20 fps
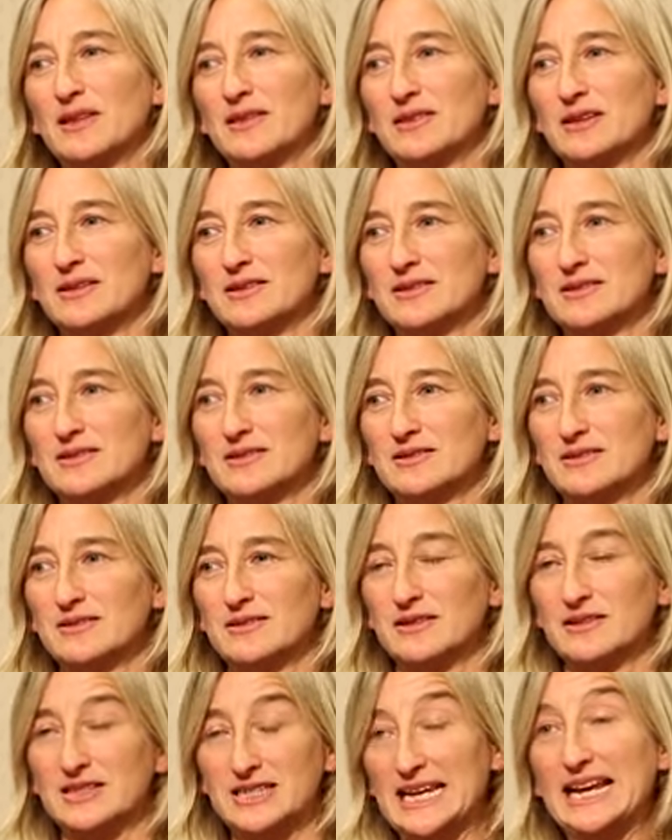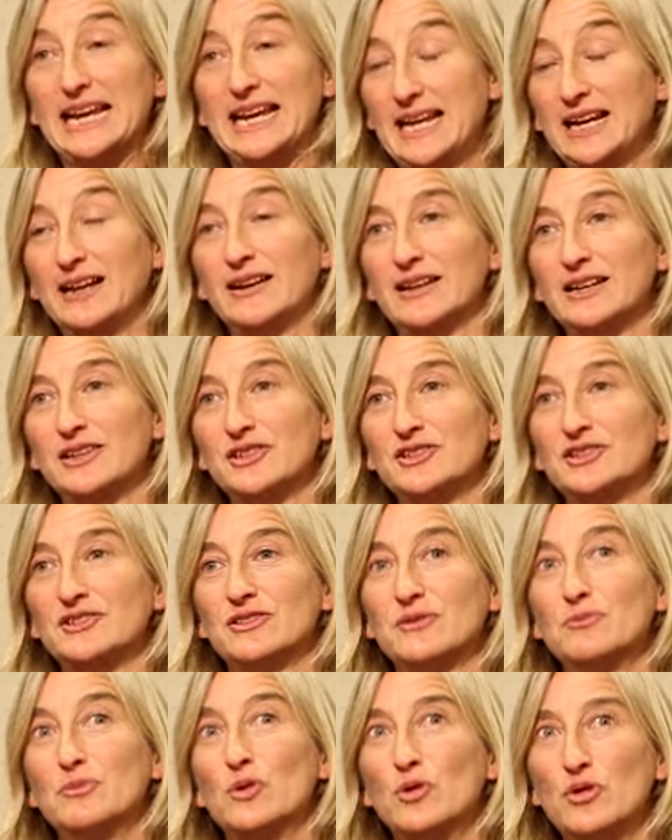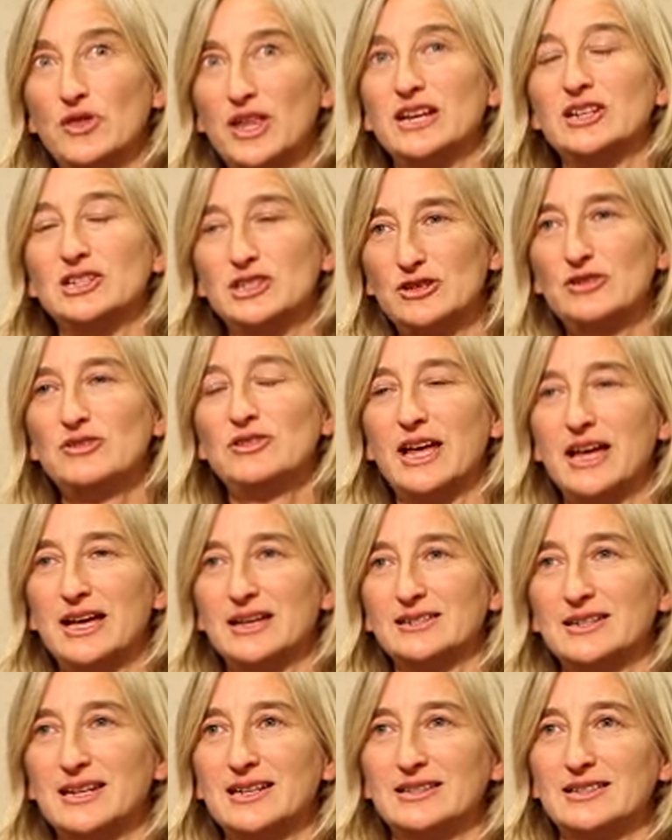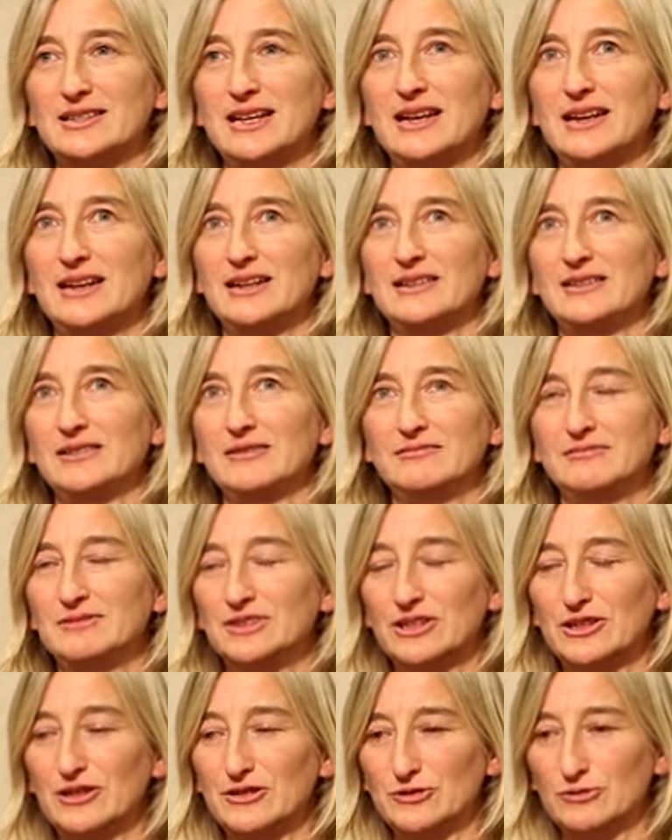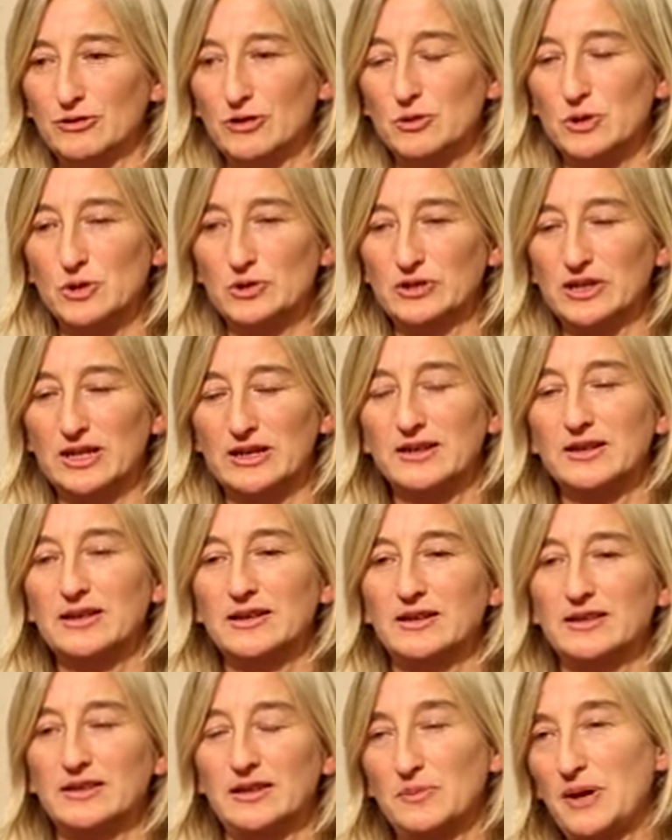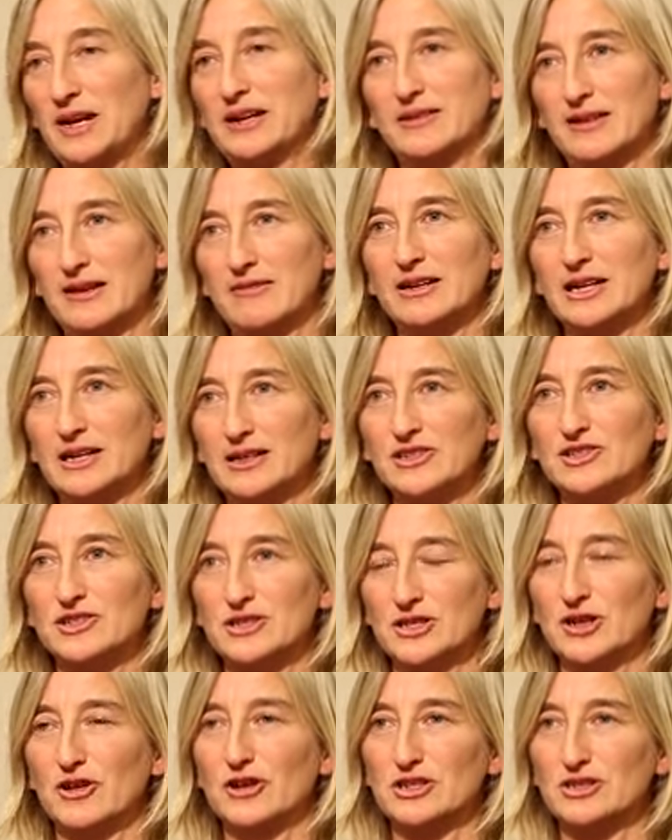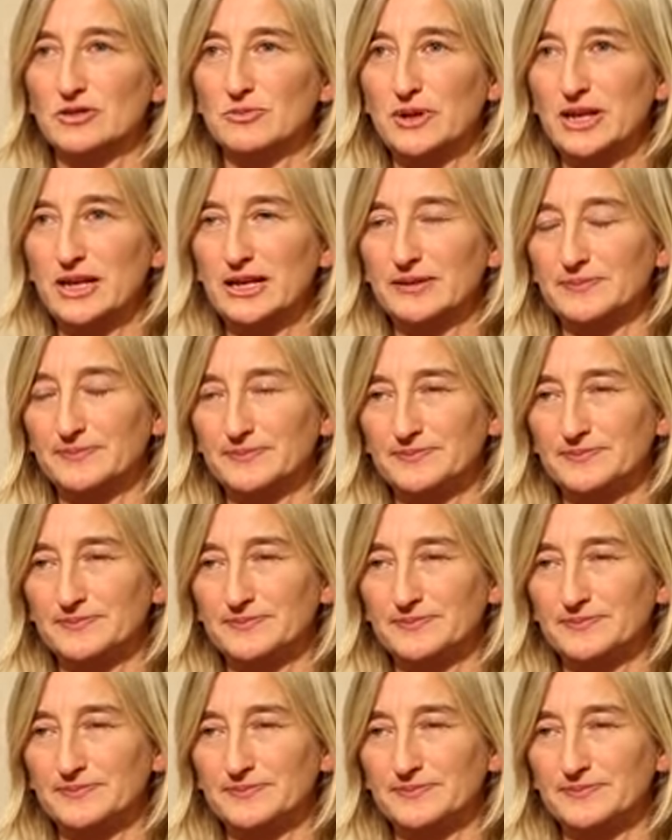that's in English. The more they do that as they, you know, grow older, the better their English is going to be.